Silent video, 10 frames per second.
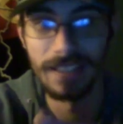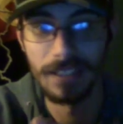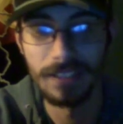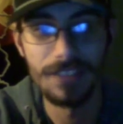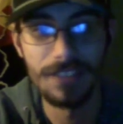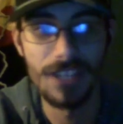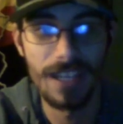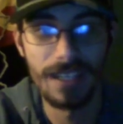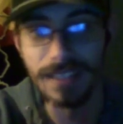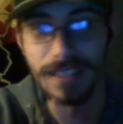
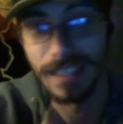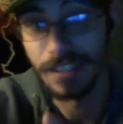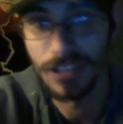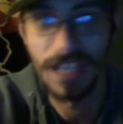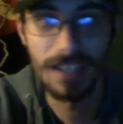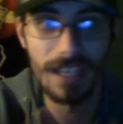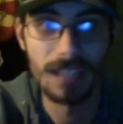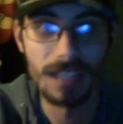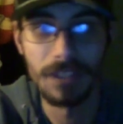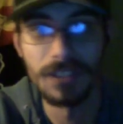DDJ
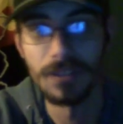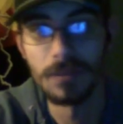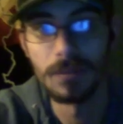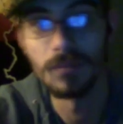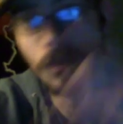SB2 will be